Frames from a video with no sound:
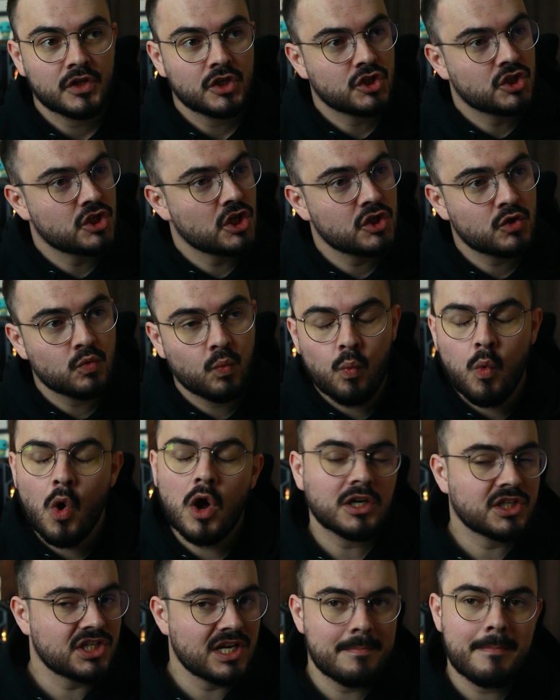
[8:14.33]
just
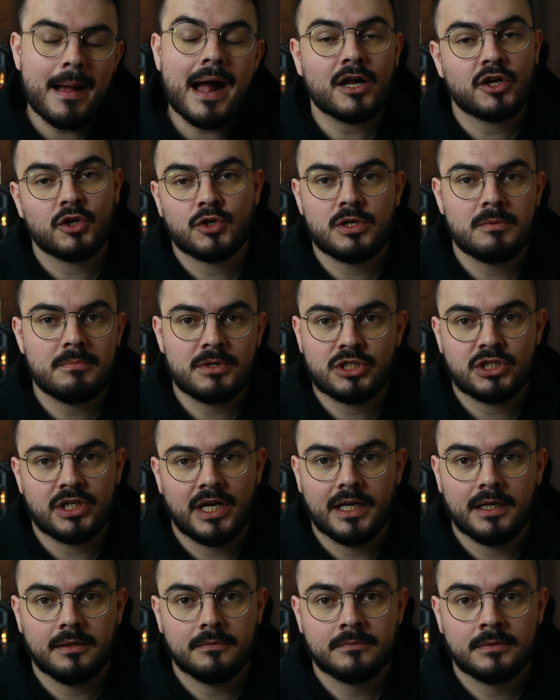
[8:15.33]
watch it back on your
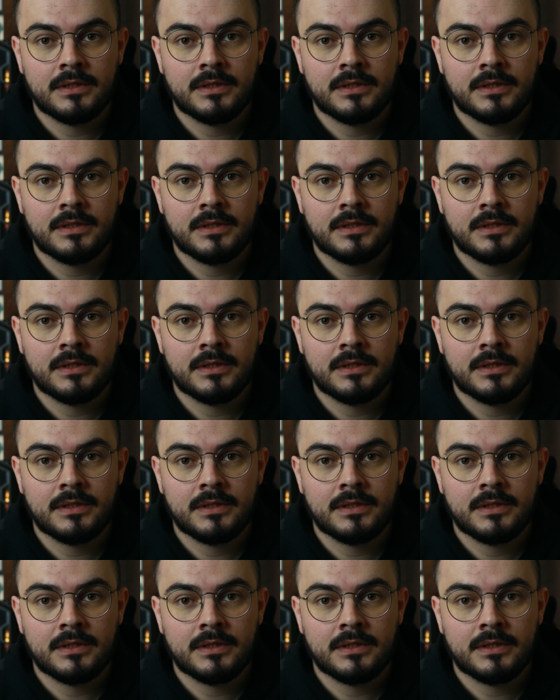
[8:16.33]
machine.